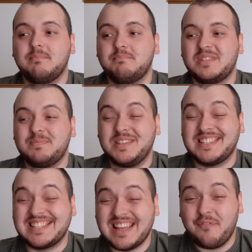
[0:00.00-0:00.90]

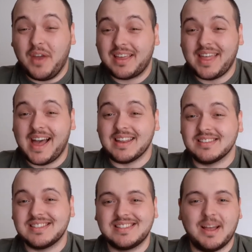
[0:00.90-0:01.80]
specific that
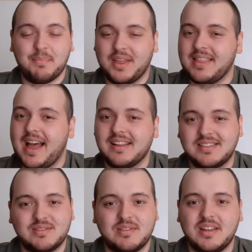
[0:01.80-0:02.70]
it's something that
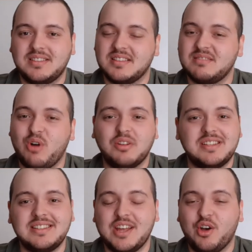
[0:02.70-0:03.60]
it's a small
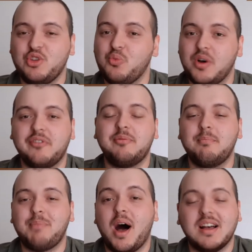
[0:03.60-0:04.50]
detail you would have
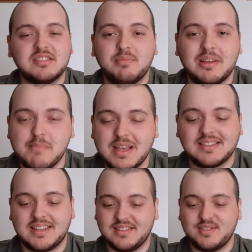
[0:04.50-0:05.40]
possibly
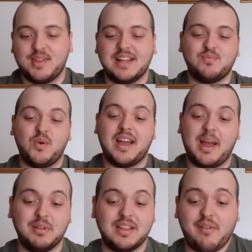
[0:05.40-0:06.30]
missed it. So that's why
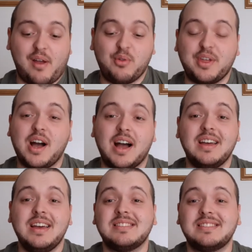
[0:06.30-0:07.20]
I believe I only
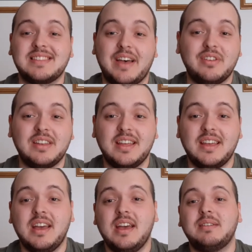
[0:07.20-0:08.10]
got
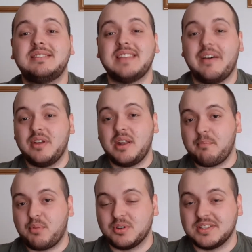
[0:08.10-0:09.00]

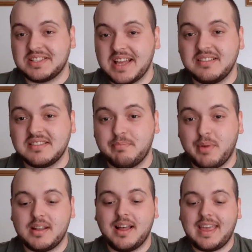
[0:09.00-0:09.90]
77%.
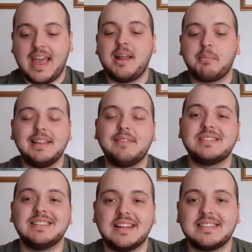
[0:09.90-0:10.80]
But again, I'm going to leave
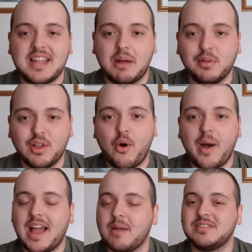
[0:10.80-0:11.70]
this links down below.
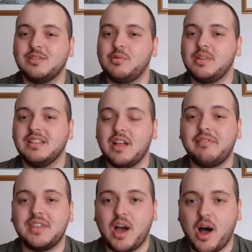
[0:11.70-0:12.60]
I absolutely
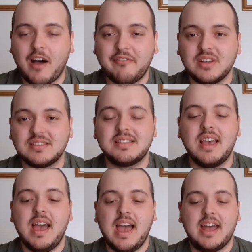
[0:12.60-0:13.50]
love The Office,
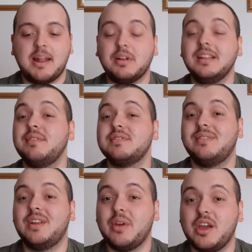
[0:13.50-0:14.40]
and I'm going to leave this
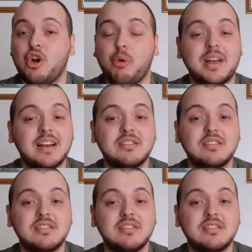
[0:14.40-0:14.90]
video here. Hope you guys